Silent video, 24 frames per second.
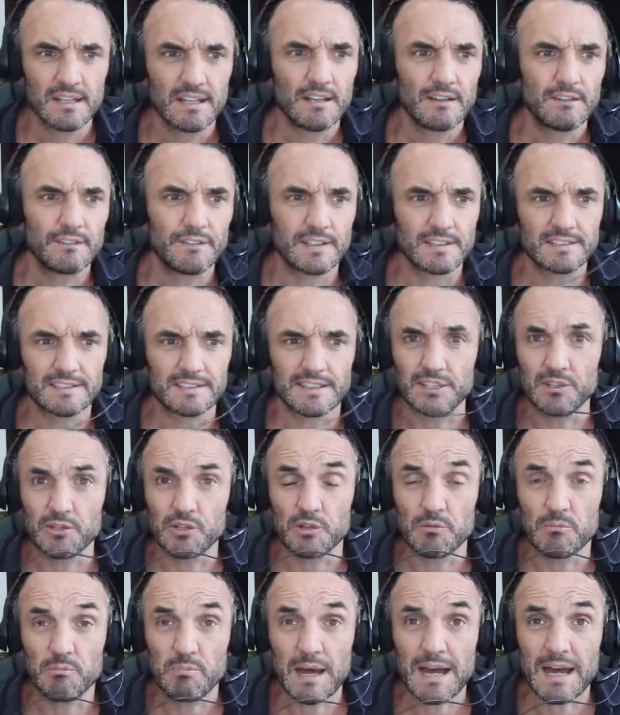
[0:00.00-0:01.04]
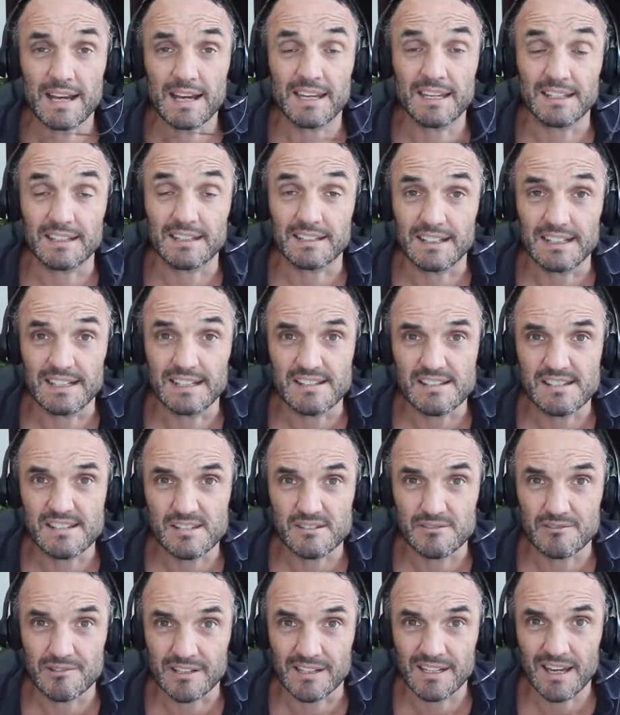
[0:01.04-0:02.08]
firstly, you can pack it
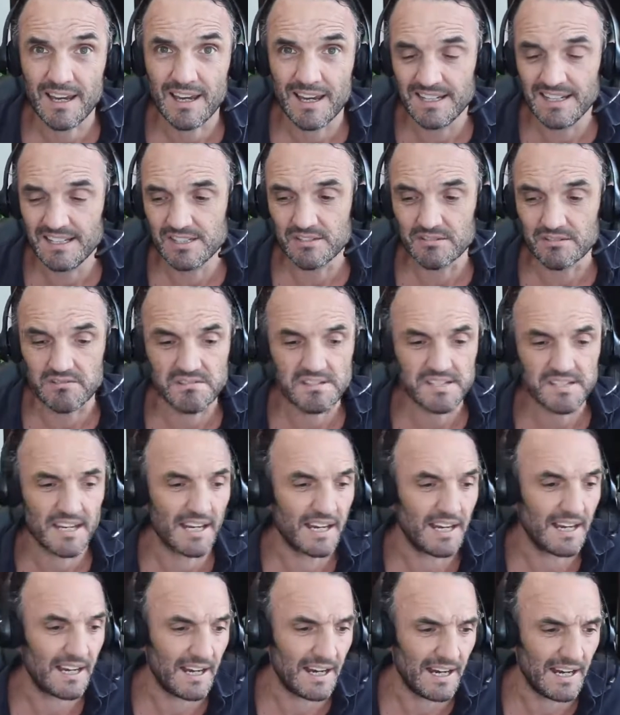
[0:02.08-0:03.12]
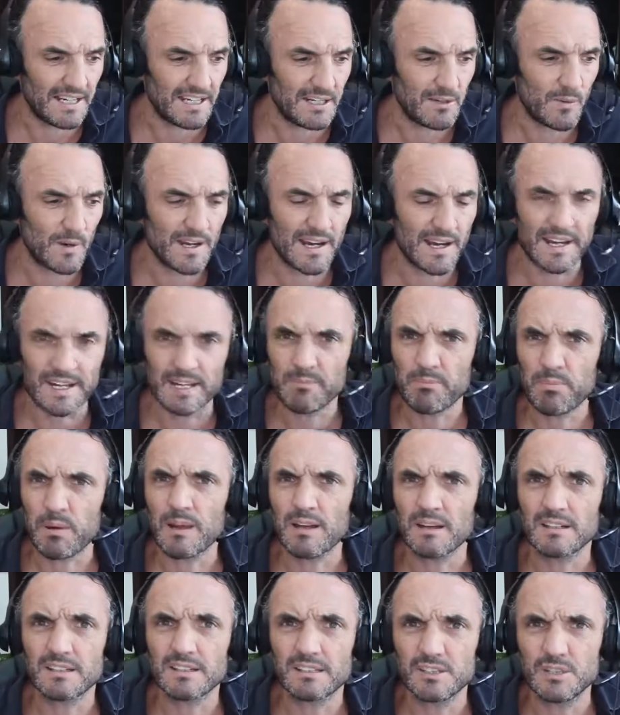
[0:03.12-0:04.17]
into a case, you can take it anywhere, and it
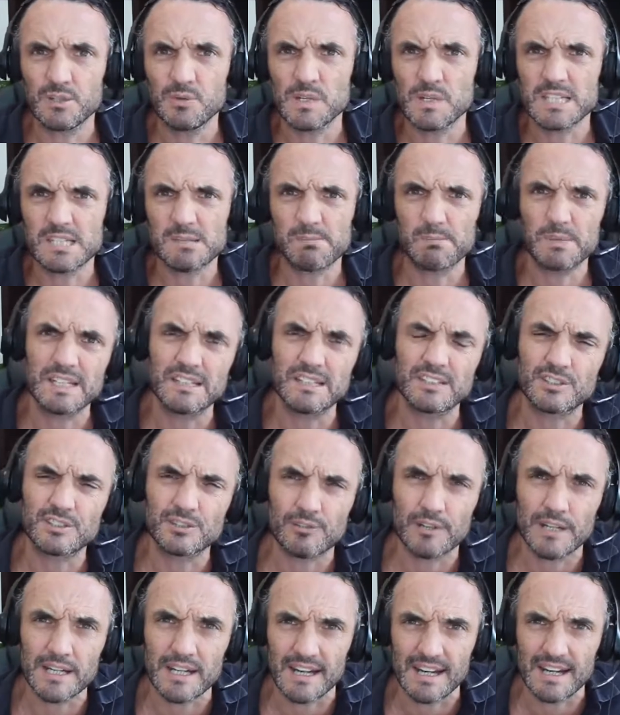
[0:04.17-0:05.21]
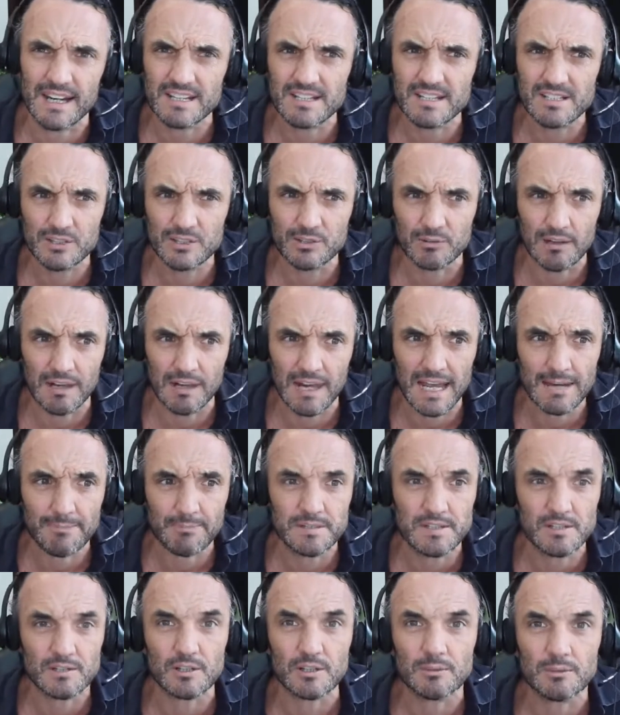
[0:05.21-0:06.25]
plugs USB straight into your
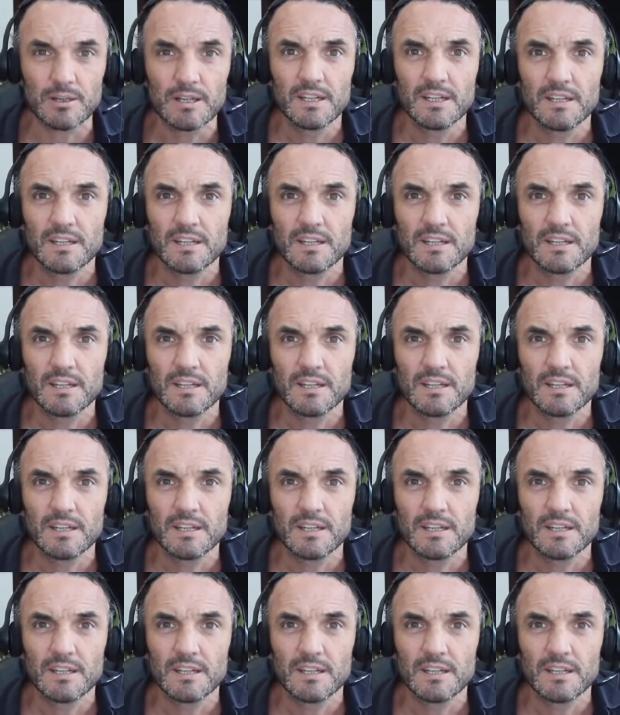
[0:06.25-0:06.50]
laptop.